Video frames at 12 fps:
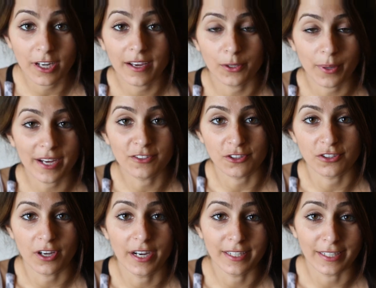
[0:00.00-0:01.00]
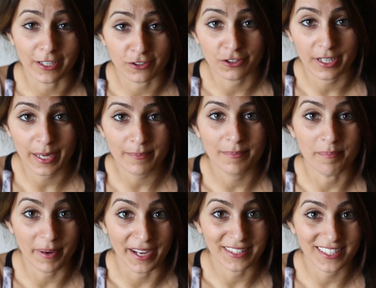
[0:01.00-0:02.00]
you guys just saw I did yesterday,
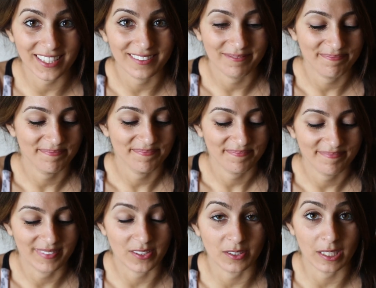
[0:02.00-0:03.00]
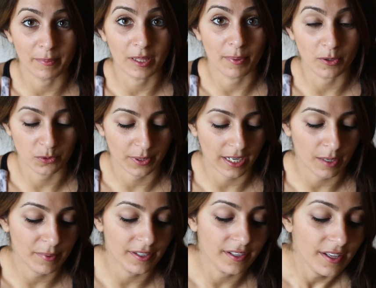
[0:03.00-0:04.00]
but it's going to be the
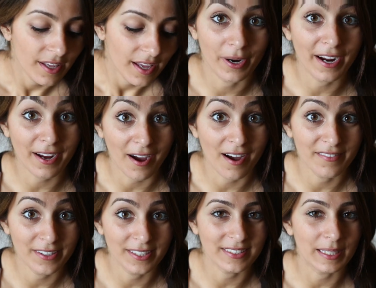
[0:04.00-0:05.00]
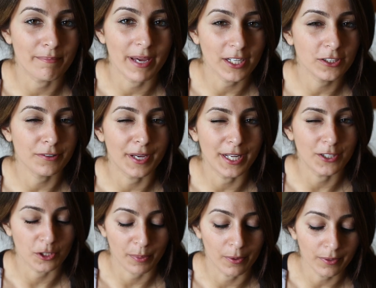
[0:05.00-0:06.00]
post-workout meal. We're at Cava. It's like
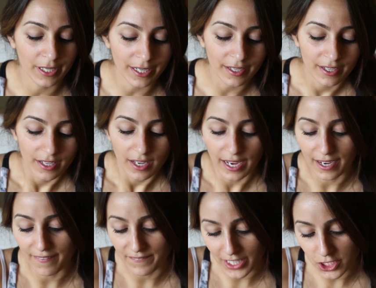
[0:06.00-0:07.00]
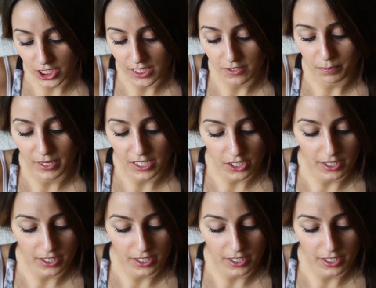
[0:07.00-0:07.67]
Mediterranean Chipotle. I got veggies, pita